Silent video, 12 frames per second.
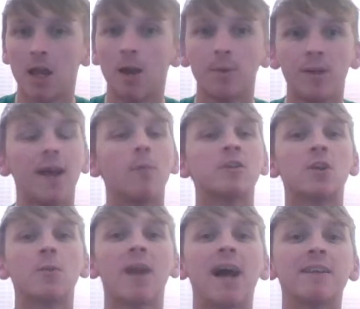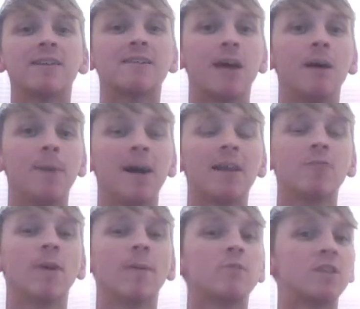But yeah, so we had a man
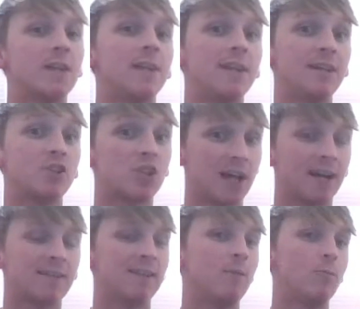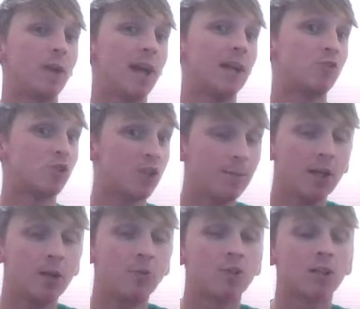representing each tag team. We had Jimmy
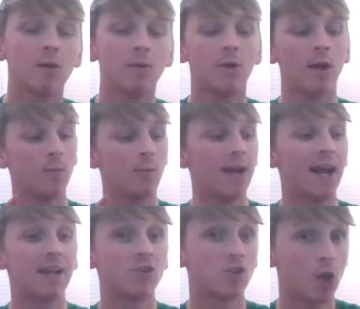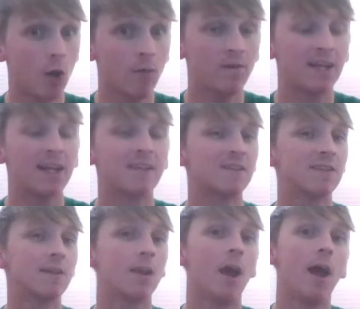Uso, we had Kofi
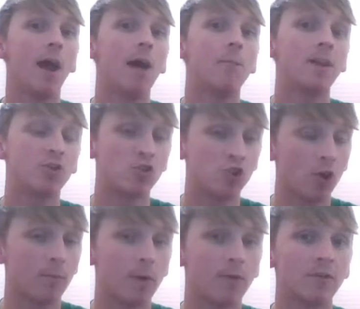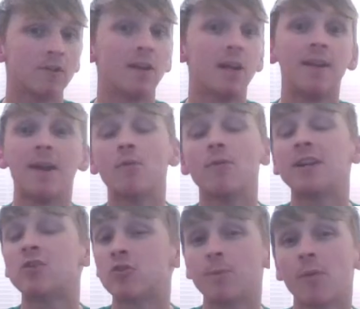Kingston, and we had John Morrison, and they were in a
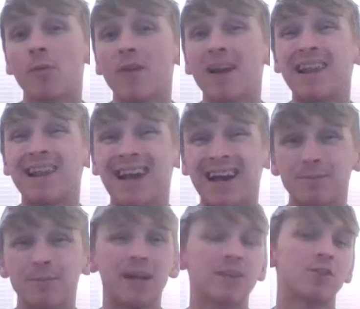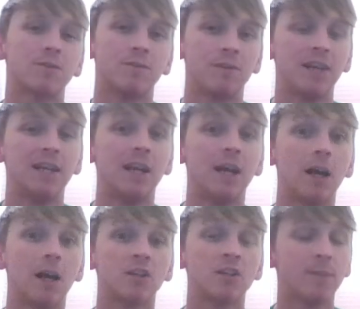triple threat ladder match for the
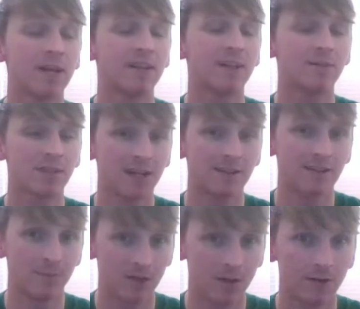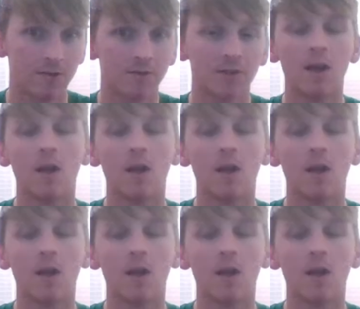SmackDown tag team titles.